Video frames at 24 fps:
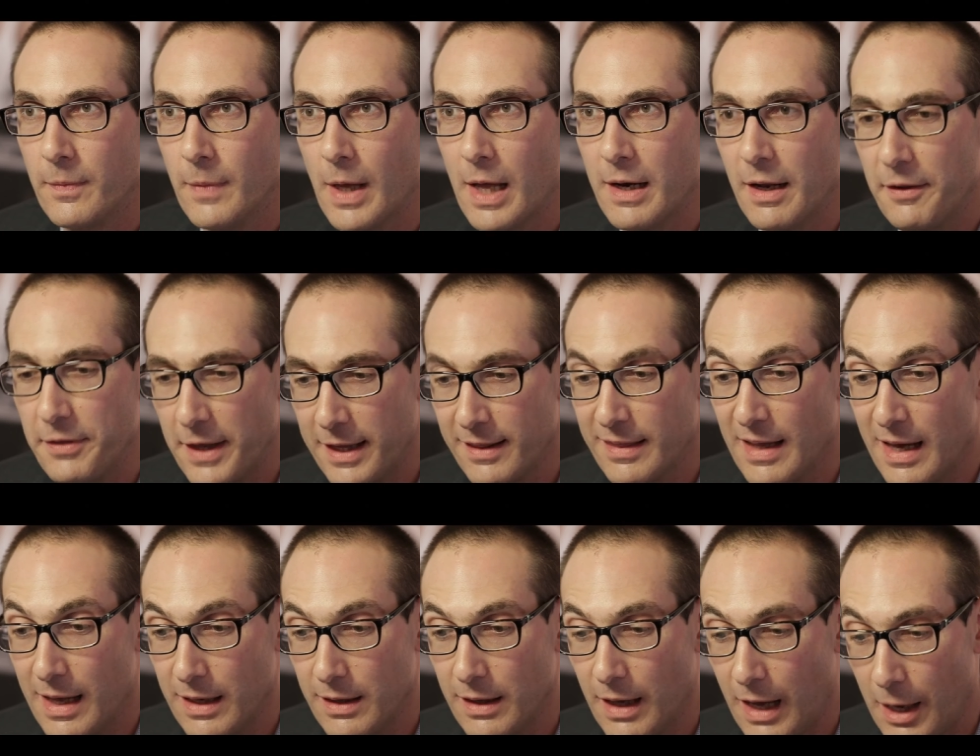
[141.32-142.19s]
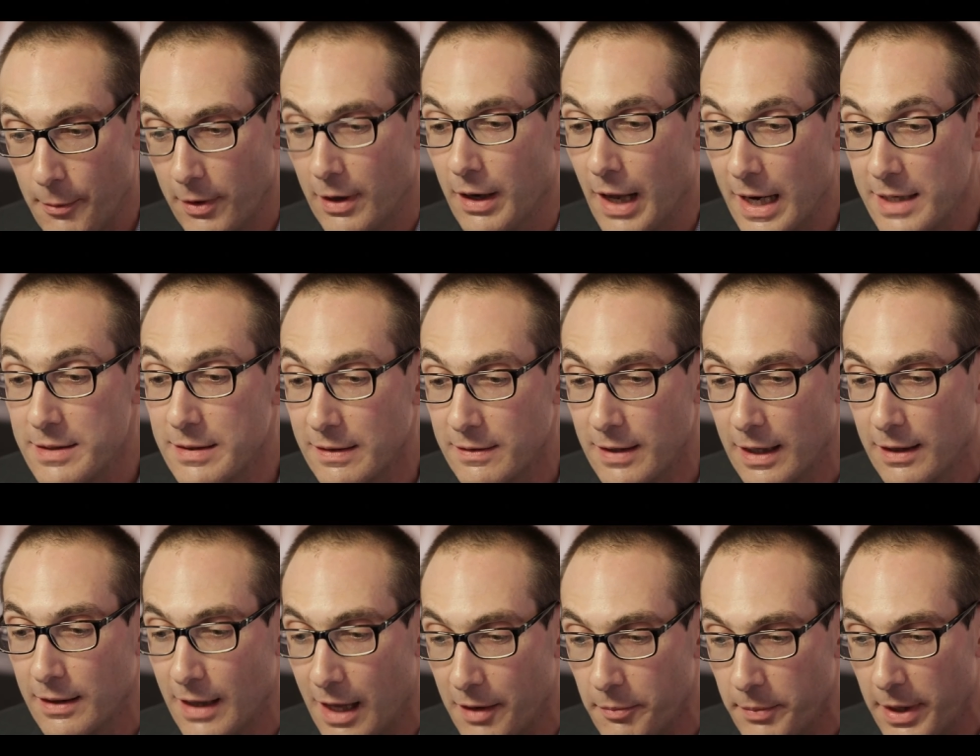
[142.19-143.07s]
And I think that I would like to
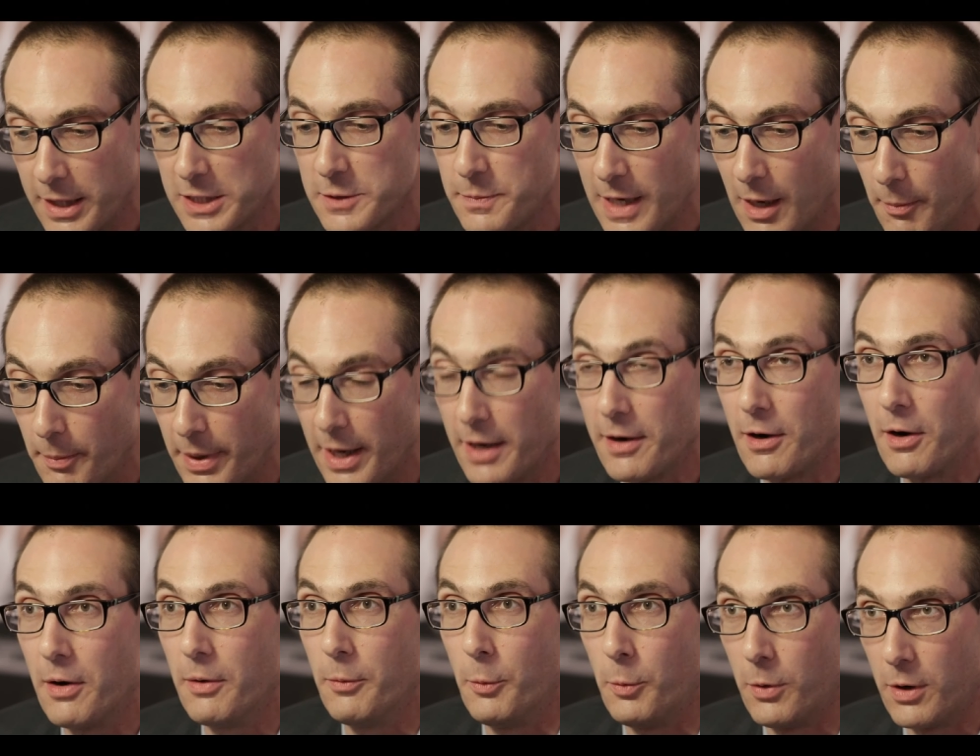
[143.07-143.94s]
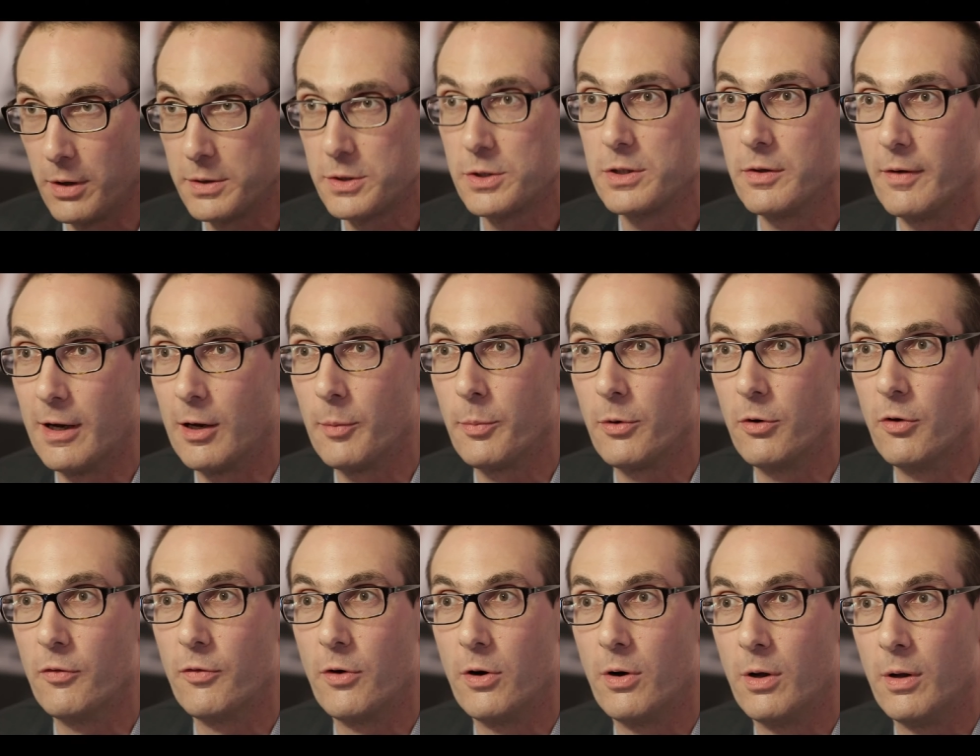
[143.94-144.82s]
think that makes me a better watch
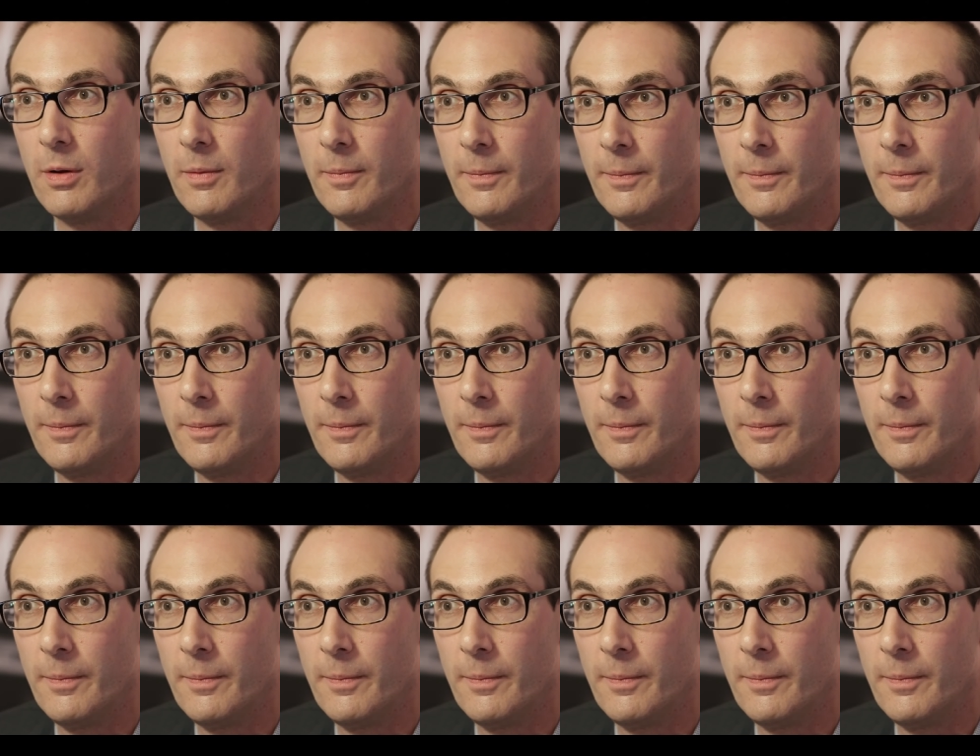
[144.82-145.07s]
developer overall.